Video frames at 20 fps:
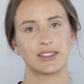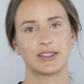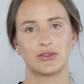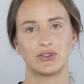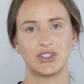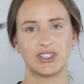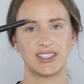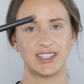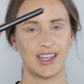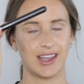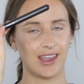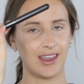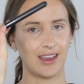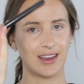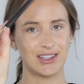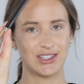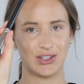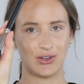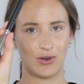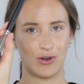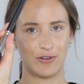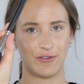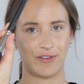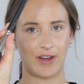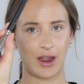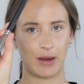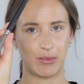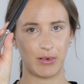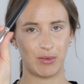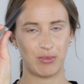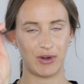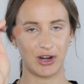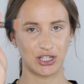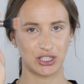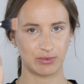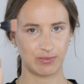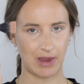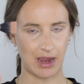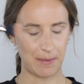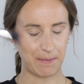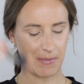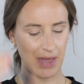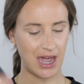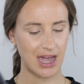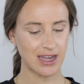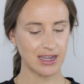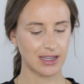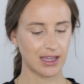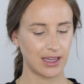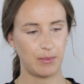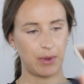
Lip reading: So just taking a Duo Fiber brush by MAC,